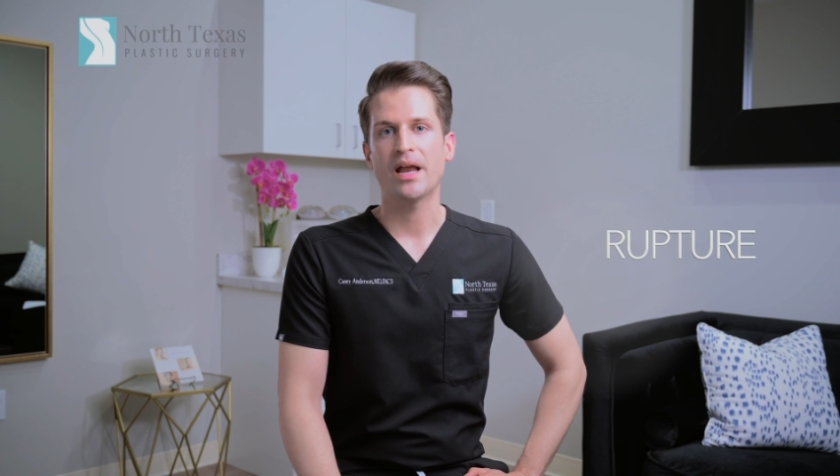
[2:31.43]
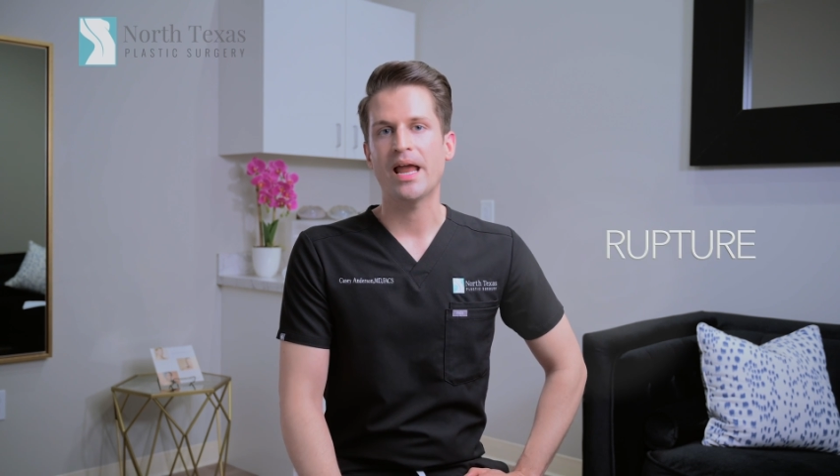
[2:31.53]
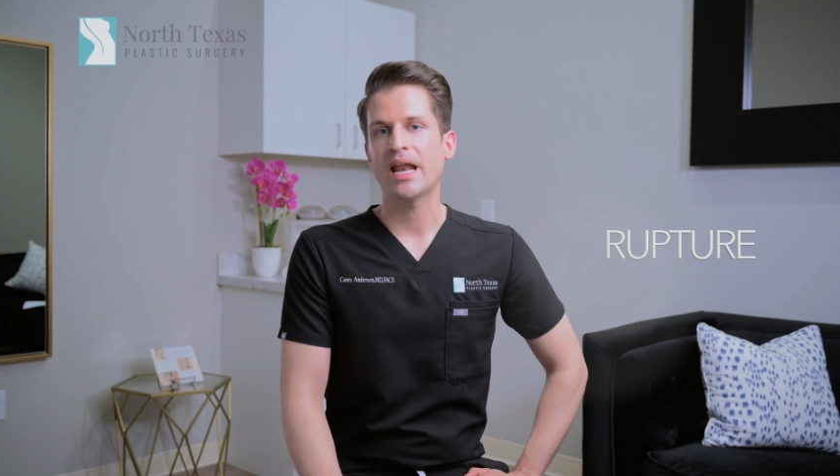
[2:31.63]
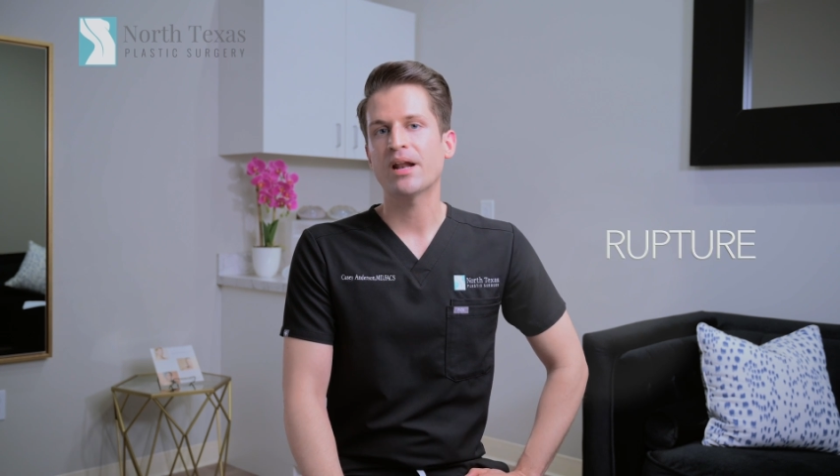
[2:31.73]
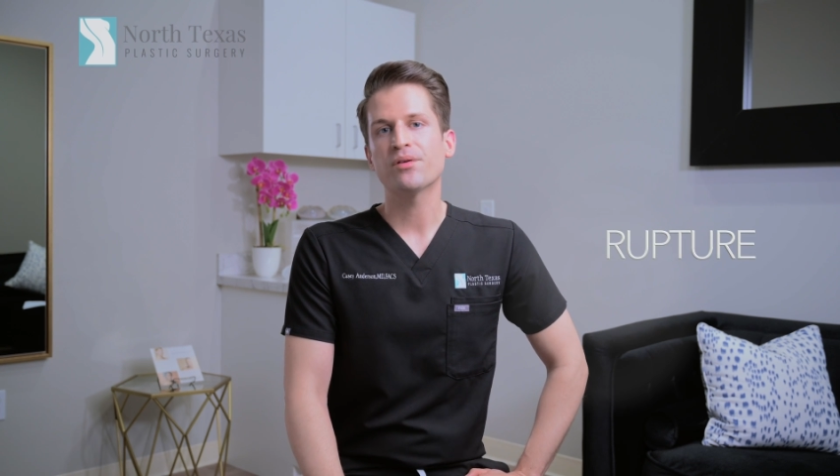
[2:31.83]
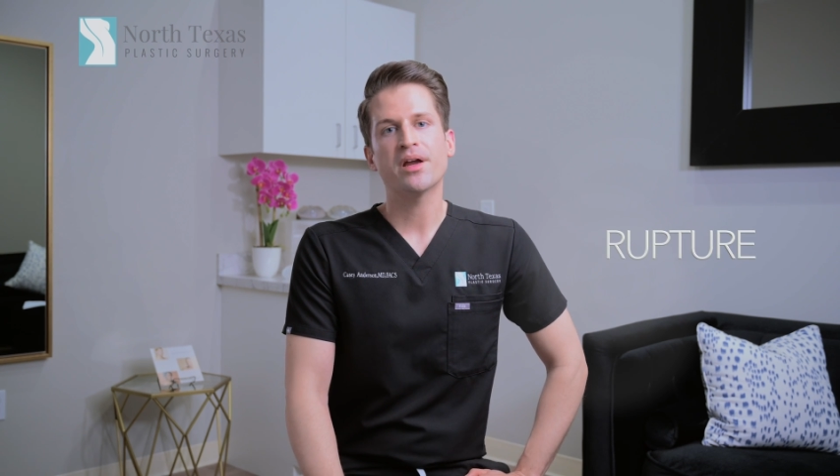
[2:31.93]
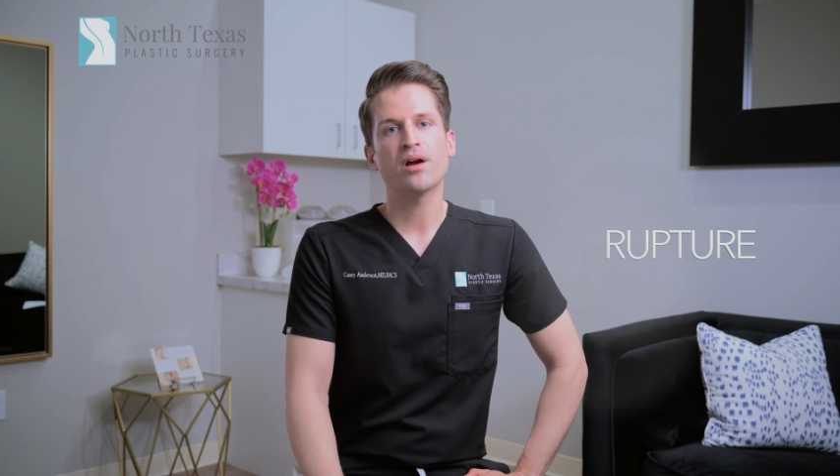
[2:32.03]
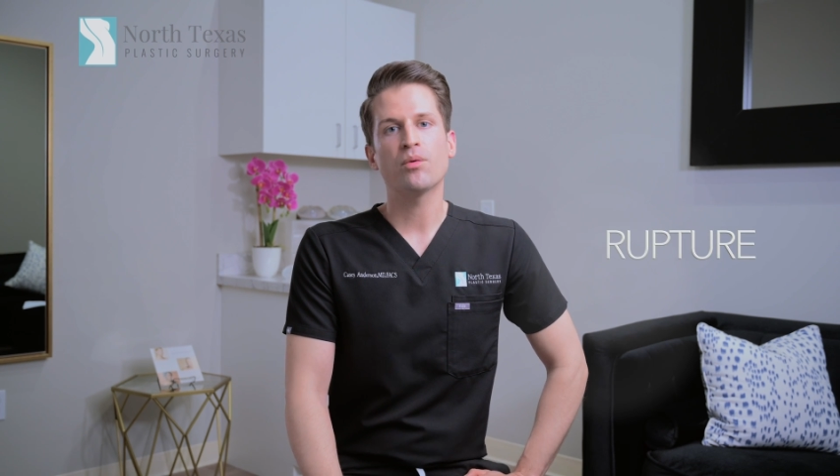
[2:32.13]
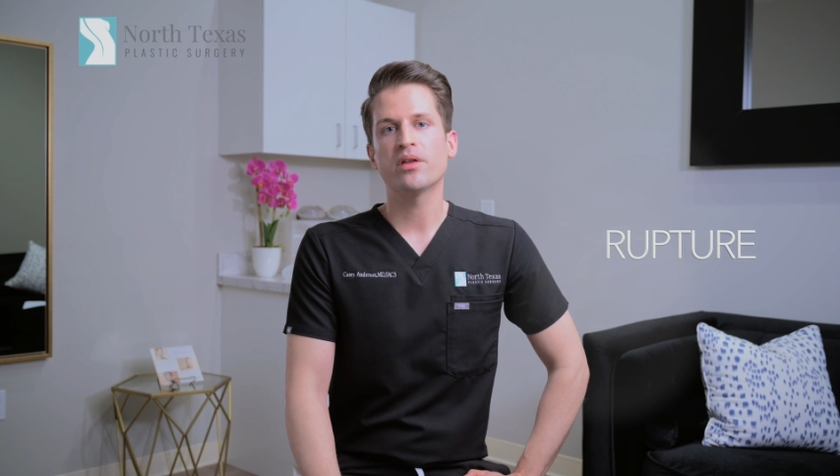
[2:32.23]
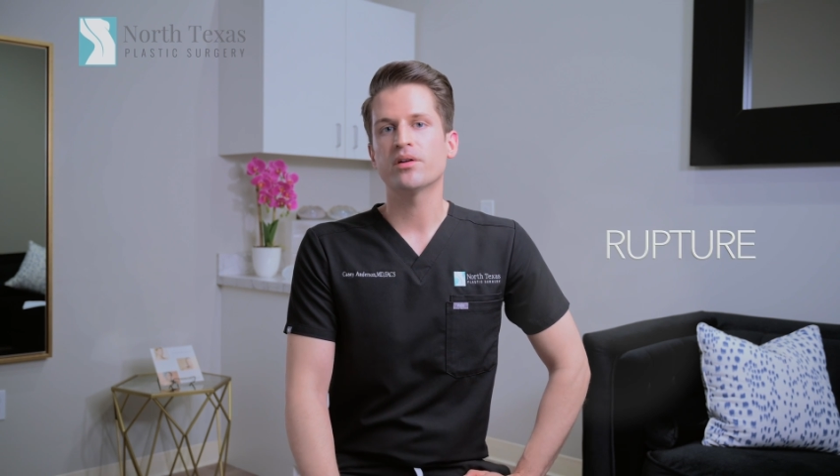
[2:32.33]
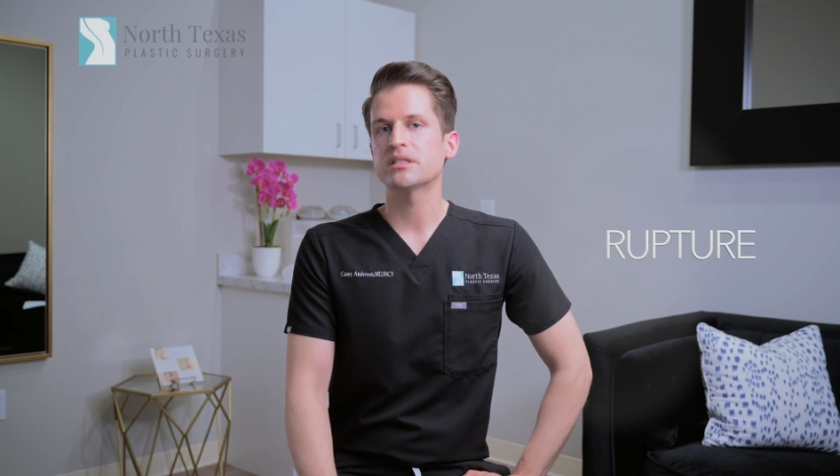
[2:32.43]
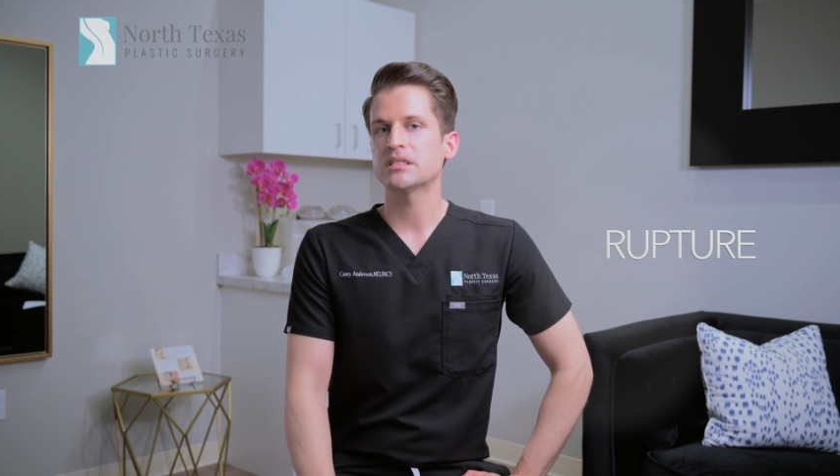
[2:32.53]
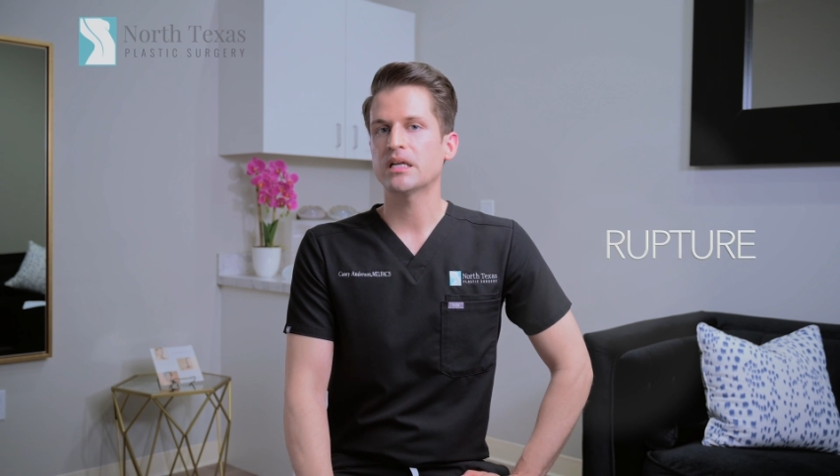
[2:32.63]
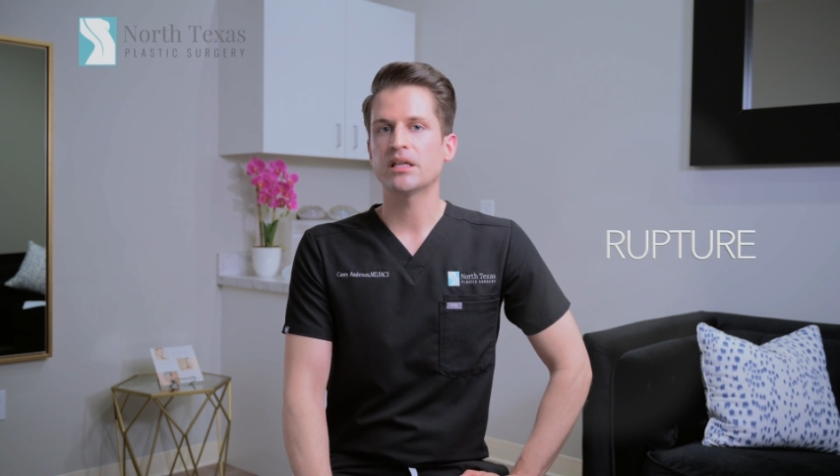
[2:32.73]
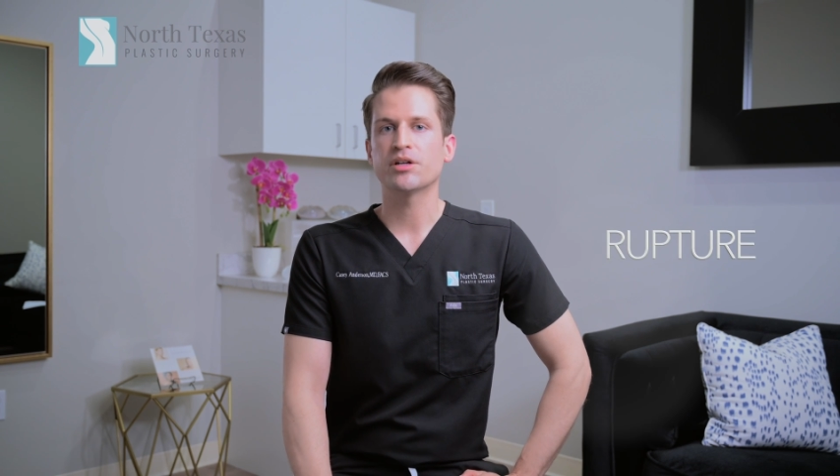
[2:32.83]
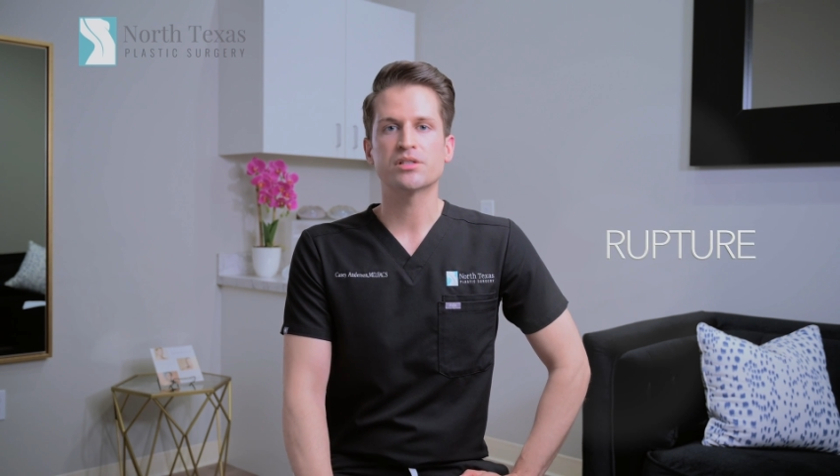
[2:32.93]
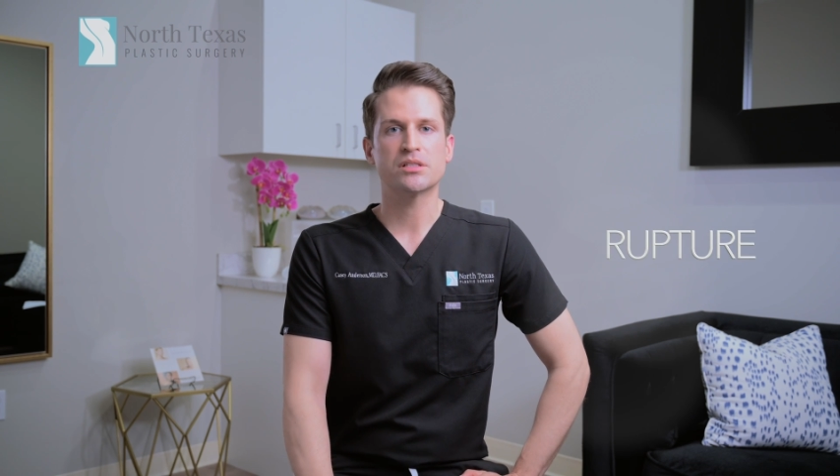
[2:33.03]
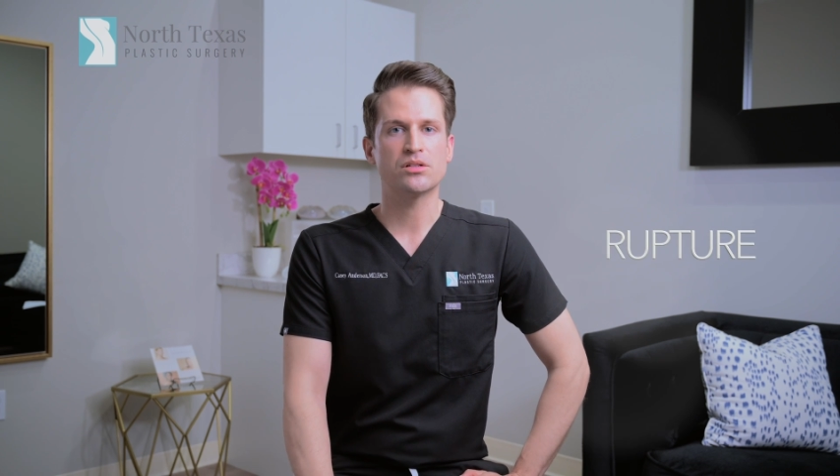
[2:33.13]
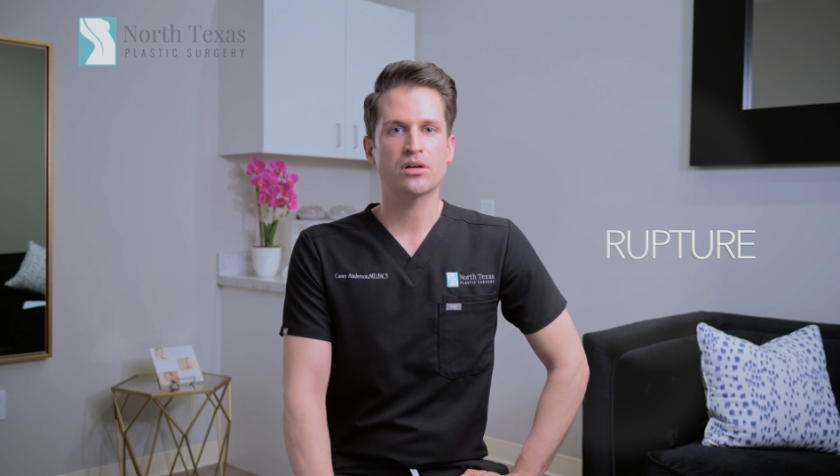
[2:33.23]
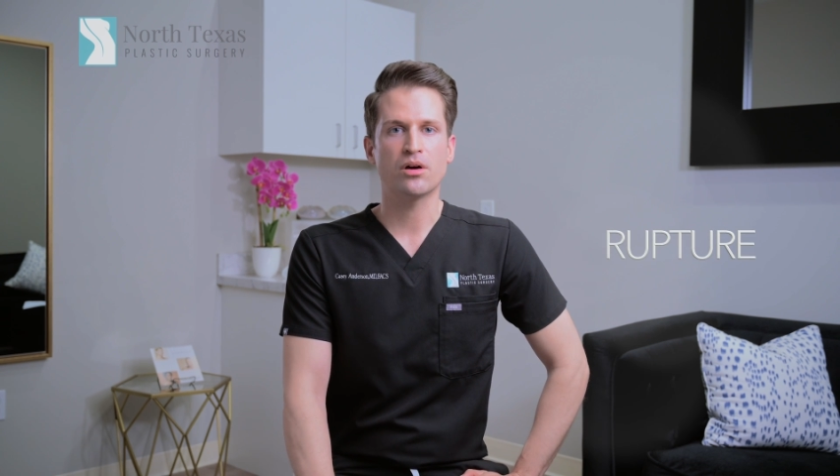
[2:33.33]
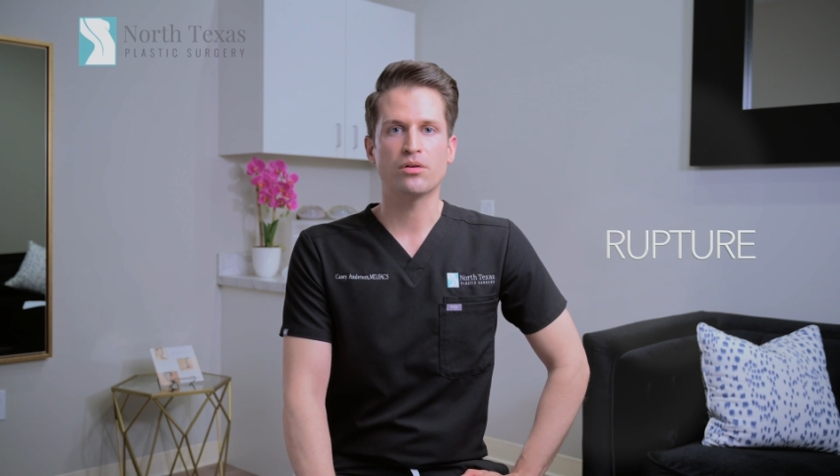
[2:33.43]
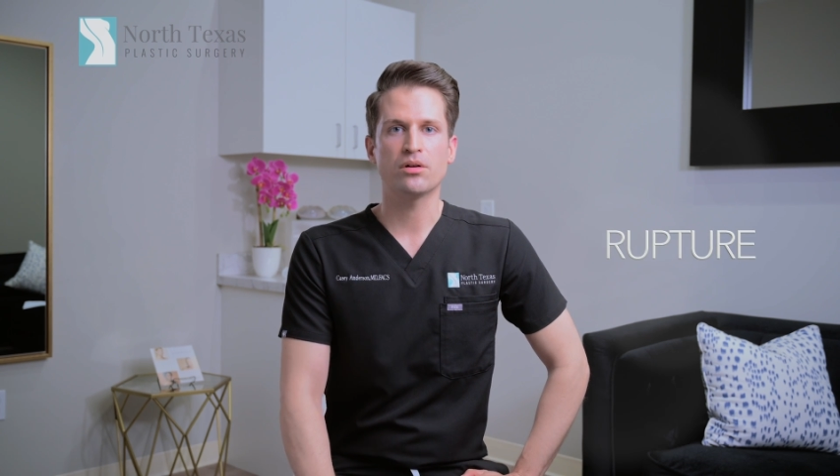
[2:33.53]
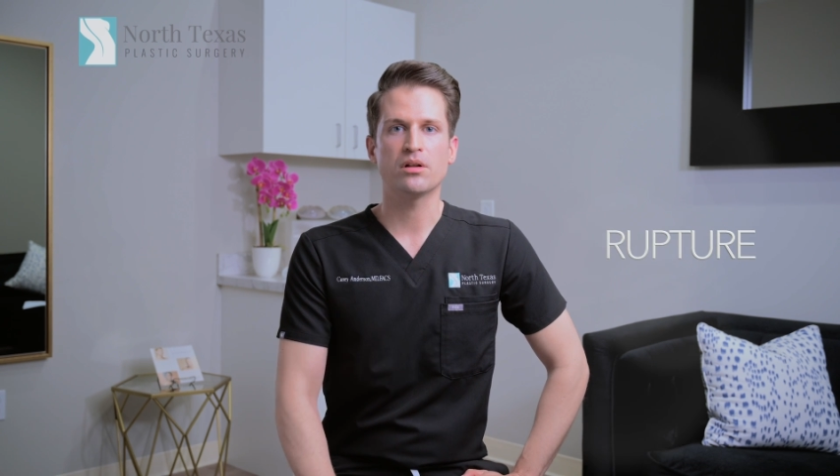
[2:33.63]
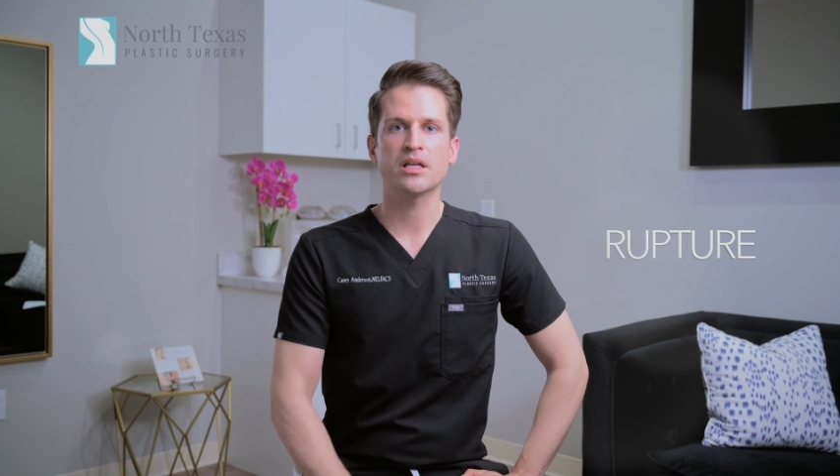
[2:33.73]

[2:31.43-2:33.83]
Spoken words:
And I don't care whether it's saline or silicone,